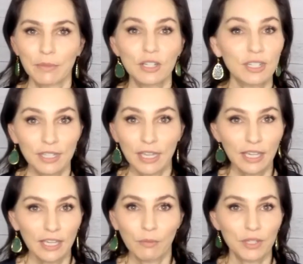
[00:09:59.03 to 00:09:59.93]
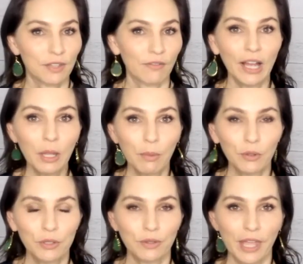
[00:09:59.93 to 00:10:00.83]
they're seeing what's available
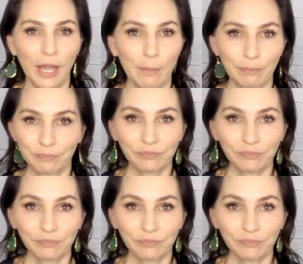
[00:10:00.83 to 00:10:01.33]
to them,